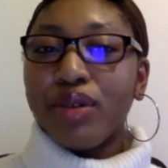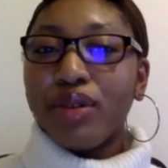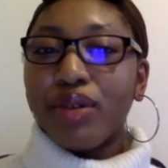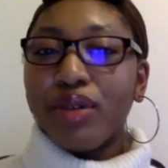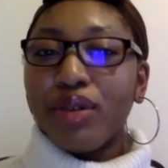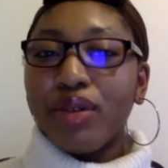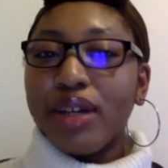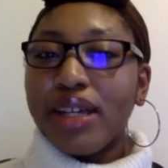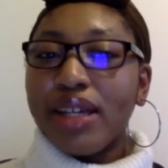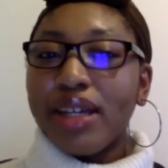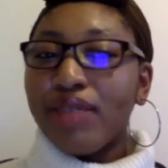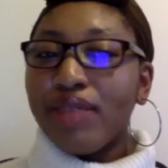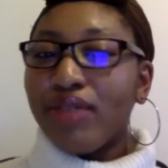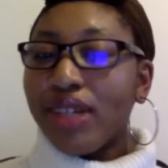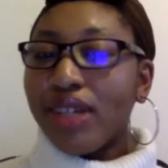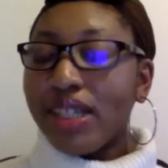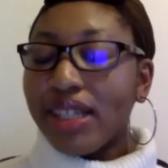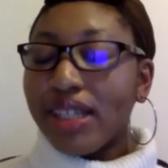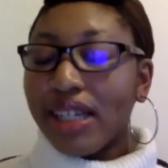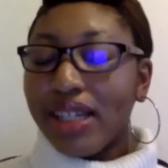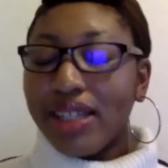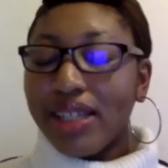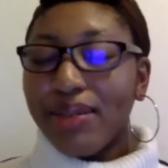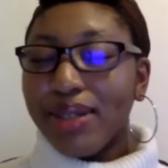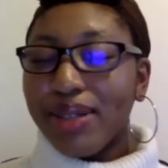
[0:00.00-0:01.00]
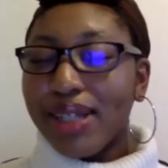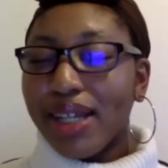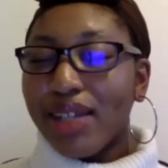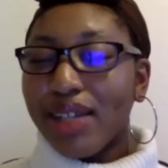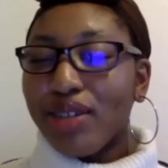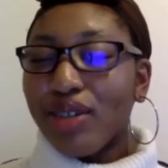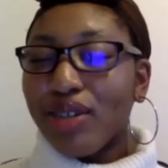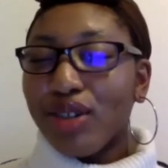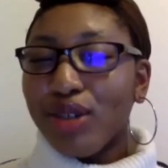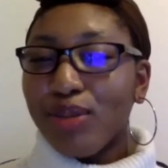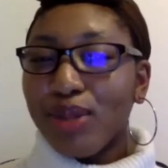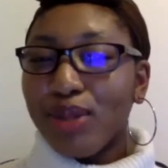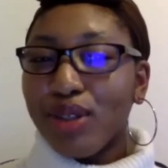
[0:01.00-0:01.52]
is it risky to attend
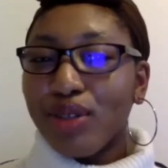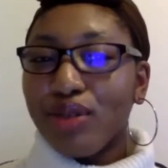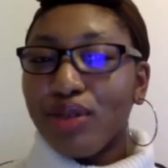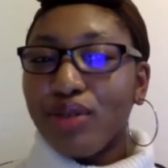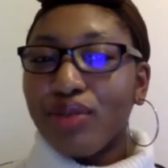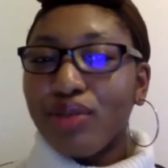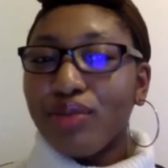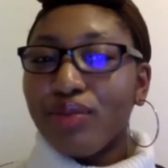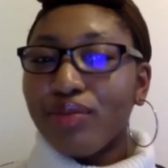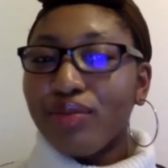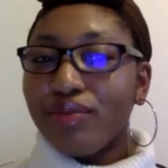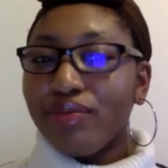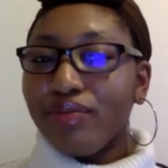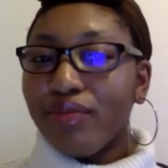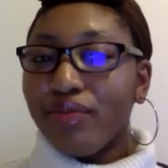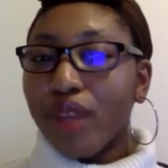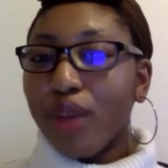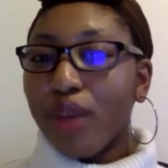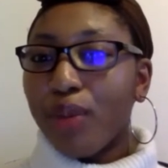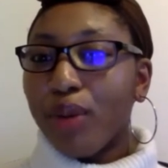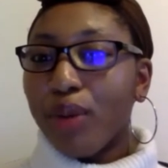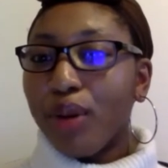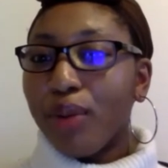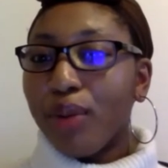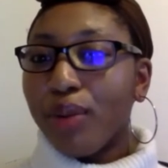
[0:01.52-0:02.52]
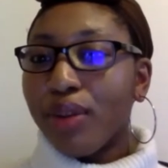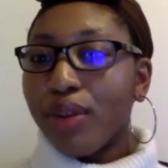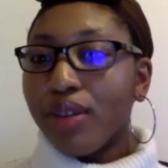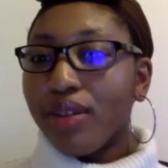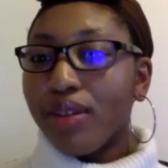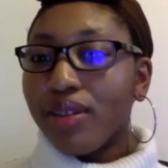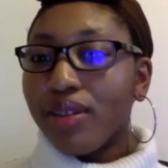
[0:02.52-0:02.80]
hospital appointments?